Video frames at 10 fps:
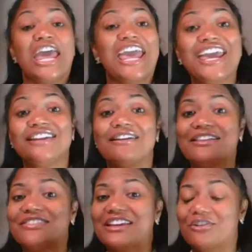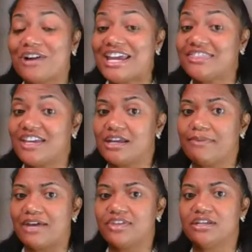And the great thing
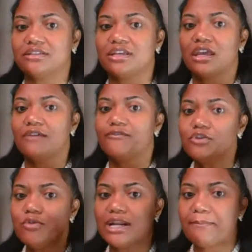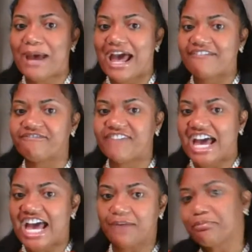about this, if you want to buy
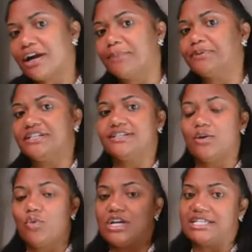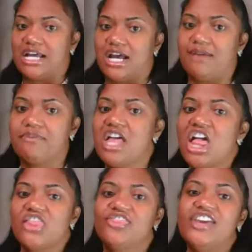5 properties at one time,
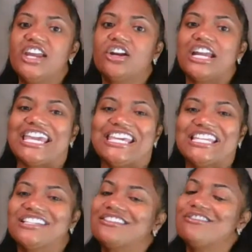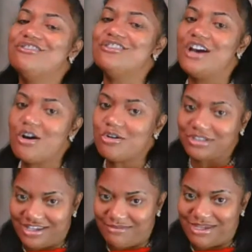there is no
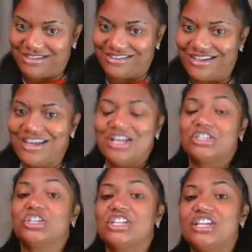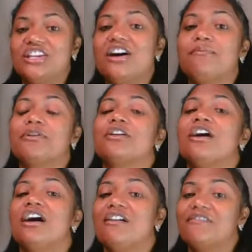limit to the number
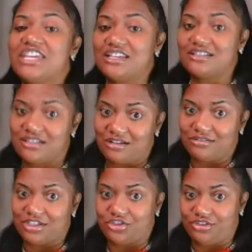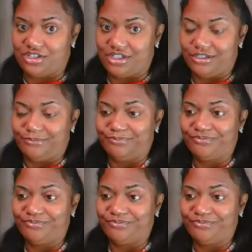of these loans that you can do.